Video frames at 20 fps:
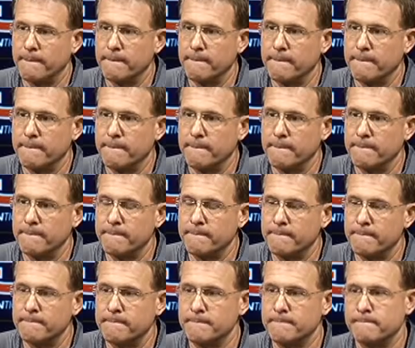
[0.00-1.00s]

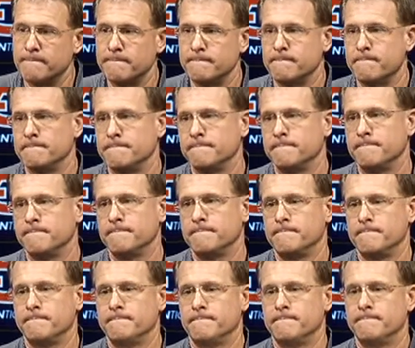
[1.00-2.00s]

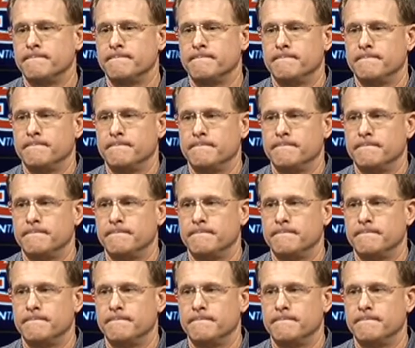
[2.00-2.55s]
(no one is talking)